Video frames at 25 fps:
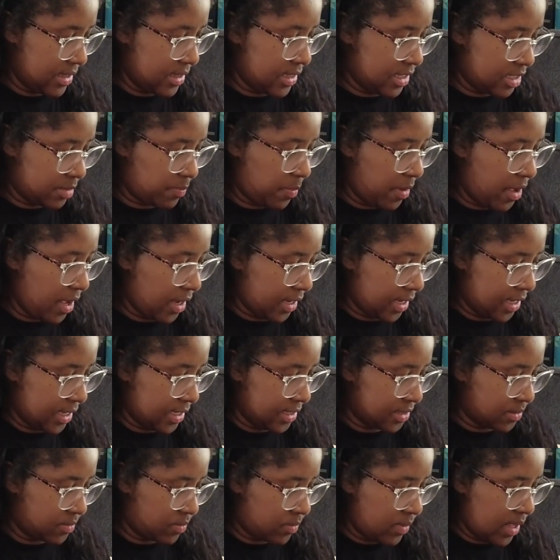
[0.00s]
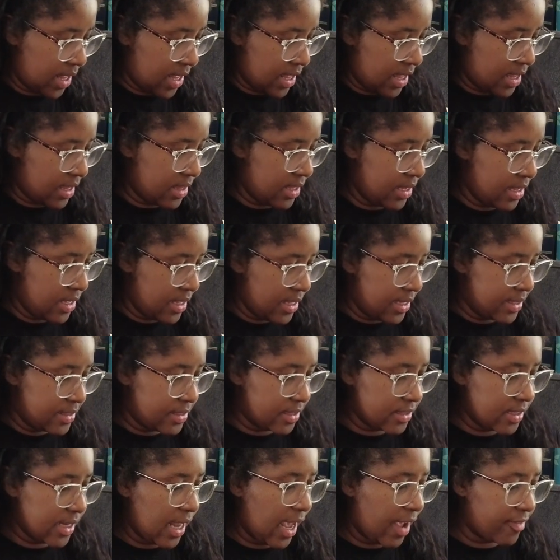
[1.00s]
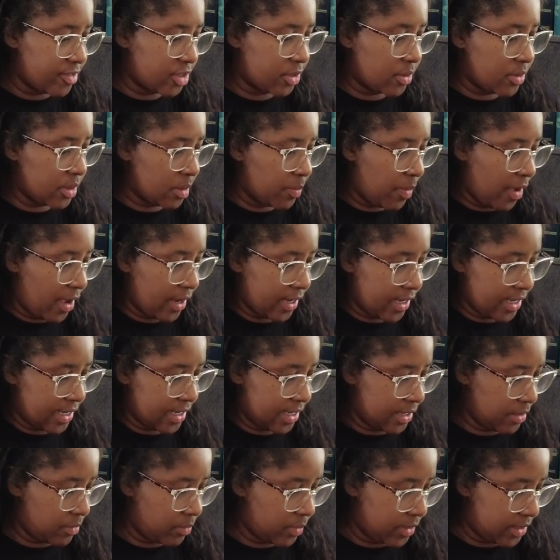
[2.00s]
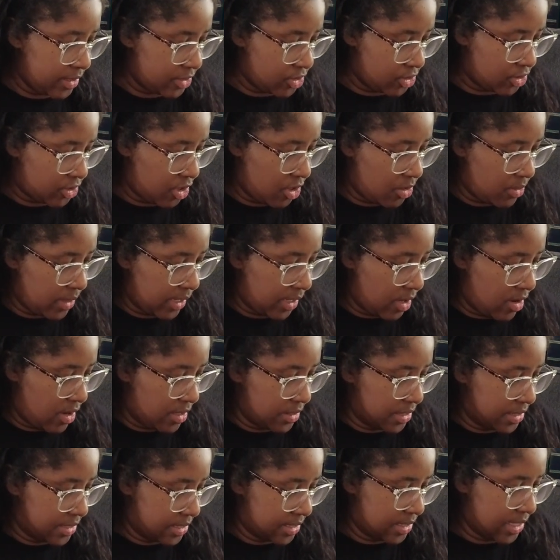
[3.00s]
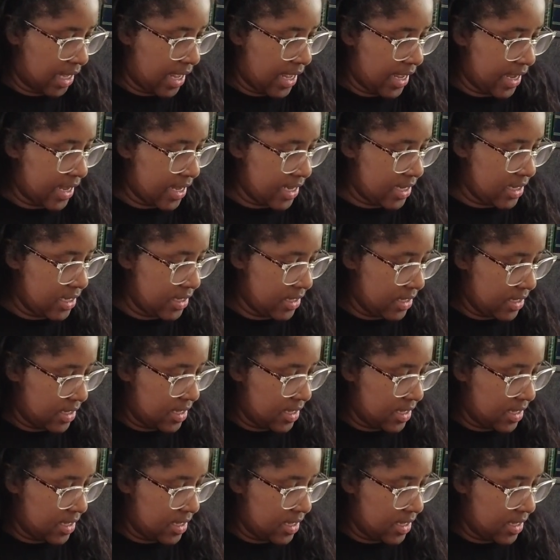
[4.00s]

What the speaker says: this pocket as well. It doesn't have to go in the pocket. It could really just go like on the side,